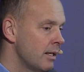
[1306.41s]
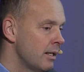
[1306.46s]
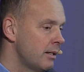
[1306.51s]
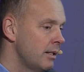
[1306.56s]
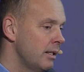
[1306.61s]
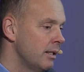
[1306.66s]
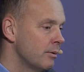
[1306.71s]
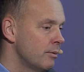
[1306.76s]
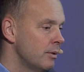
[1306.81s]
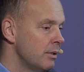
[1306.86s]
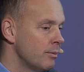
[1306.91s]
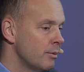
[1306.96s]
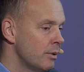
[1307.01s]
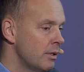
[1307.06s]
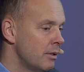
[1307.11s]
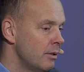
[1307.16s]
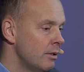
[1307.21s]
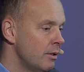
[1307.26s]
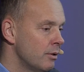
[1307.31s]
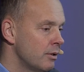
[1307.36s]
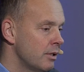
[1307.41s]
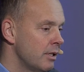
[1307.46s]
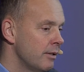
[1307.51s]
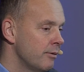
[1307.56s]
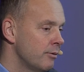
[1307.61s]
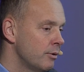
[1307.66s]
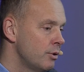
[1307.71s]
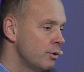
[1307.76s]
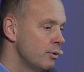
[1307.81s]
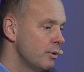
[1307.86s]
I think we're
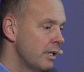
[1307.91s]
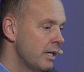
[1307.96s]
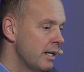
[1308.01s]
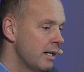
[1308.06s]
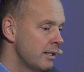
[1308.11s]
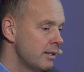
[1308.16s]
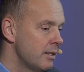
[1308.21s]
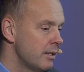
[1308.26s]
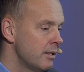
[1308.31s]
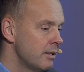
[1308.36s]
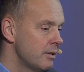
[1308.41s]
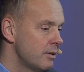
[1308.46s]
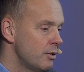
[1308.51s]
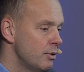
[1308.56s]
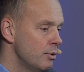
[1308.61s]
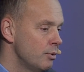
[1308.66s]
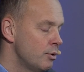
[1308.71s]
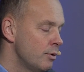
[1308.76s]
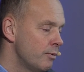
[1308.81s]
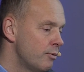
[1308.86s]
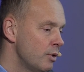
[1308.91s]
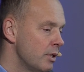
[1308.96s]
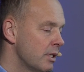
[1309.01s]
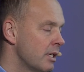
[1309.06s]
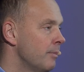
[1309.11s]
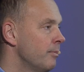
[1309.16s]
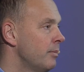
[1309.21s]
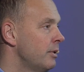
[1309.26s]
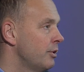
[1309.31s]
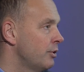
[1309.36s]
looking to add two to three
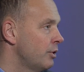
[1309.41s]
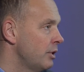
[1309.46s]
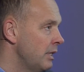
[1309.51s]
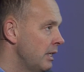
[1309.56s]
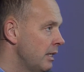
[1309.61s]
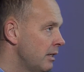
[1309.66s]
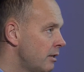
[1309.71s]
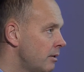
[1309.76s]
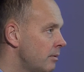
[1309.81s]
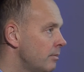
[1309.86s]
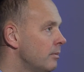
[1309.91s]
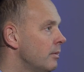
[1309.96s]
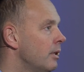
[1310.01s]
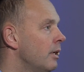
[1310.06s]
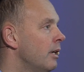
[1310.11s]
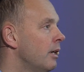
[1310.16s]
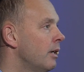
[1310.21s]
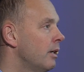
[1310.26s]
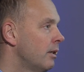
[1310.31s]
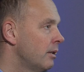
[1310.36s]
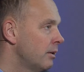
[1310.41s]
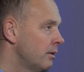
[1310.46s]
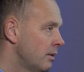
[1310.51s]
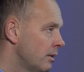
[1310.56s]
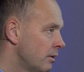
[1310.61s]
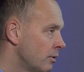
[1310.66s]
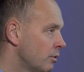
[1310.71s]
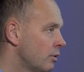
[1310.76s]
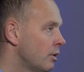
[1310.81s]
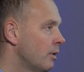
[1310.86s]
companies a year
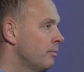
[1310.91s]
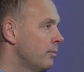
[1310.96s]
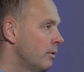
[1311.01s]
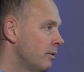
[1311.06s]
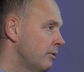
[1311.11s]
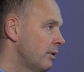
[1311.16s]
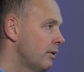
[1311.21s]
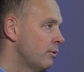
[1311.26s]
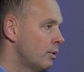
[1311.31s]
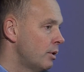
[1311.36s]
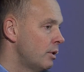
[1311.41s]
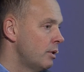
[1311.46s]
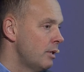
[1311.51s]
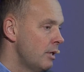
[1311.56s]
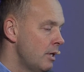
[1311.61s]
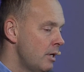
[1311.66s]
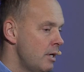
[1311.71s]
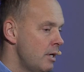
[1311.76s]
and on top of our